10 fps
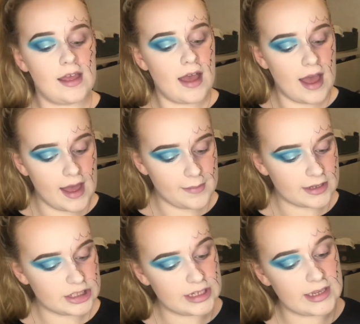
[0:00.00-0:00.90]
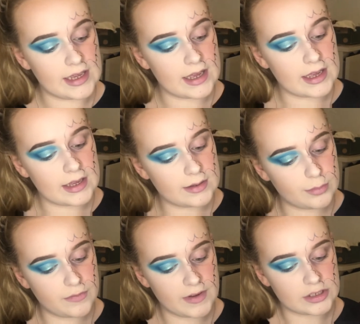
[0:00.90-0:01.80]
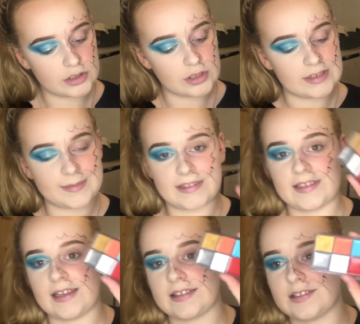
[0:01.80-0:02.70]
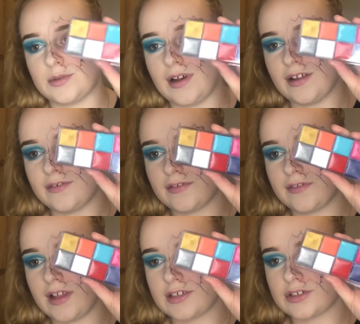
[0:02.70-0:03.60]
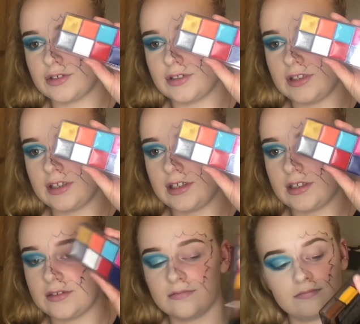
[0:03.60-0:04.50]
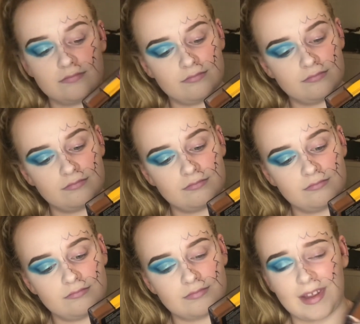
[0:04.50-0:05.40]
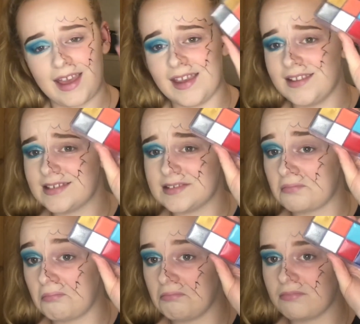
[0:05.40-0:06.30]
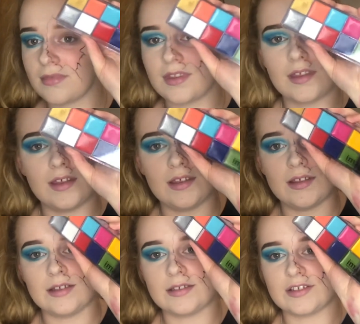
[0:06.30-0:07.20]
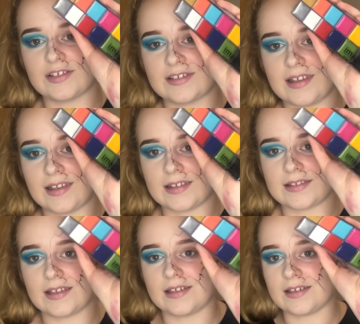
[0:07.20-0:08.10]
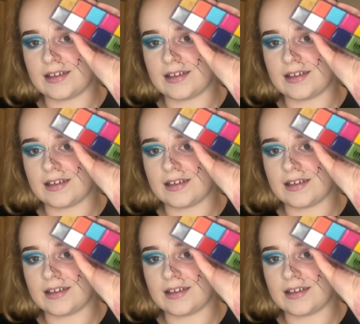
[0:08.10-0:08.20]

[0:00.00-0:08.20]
Eye Magic Professional Cosmetics 12 Flash Colour Case. Just looks like this, and